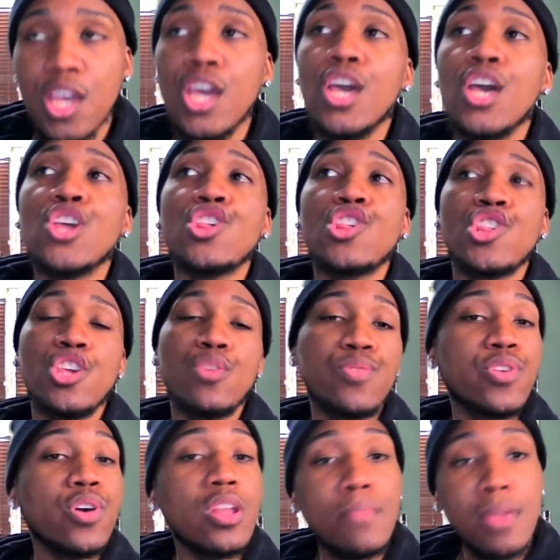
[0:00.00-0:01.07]
she was
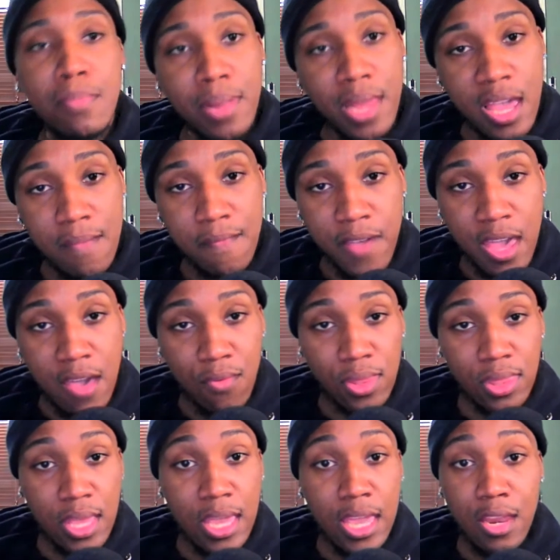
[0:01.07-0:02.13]
going to be blamed for
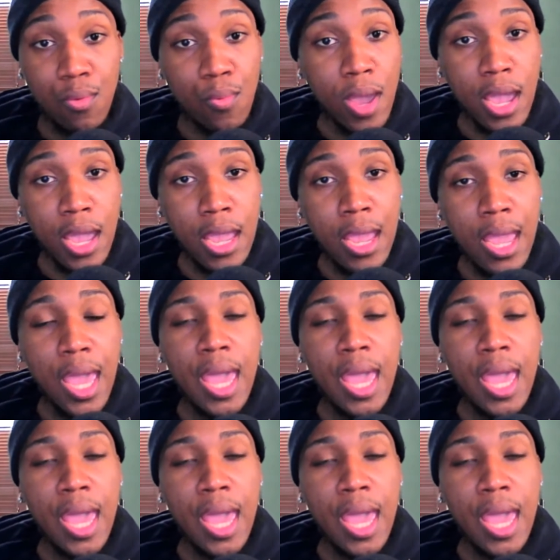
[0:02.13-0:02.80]
everything anyway.